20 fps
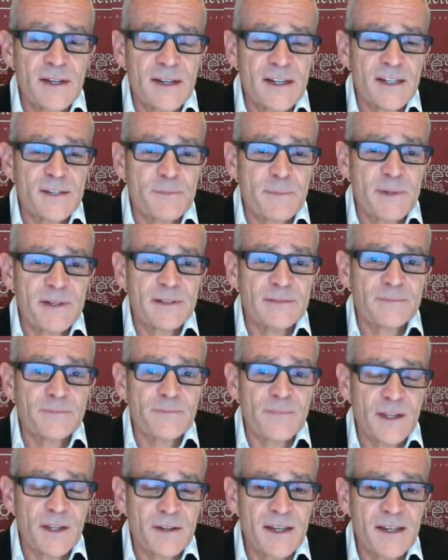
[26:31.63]
it's been
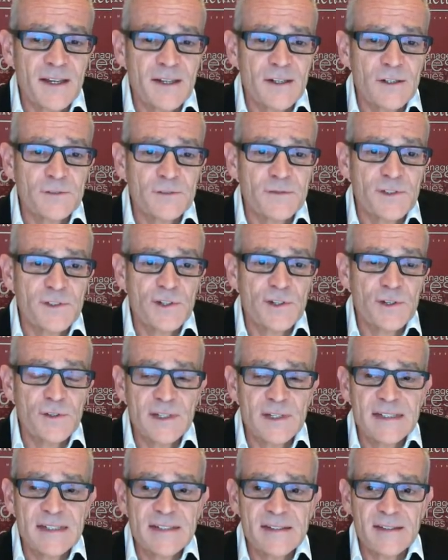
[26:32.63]
getting on for 2
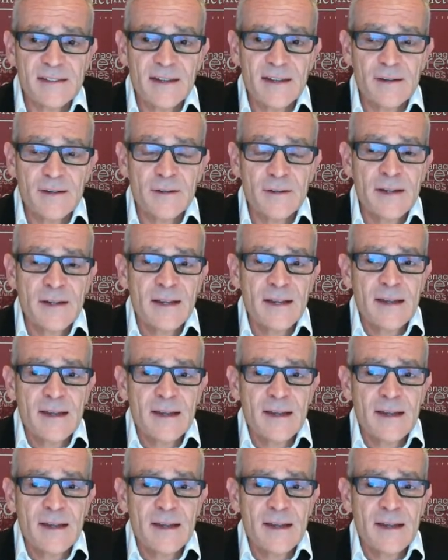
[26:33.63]
years now.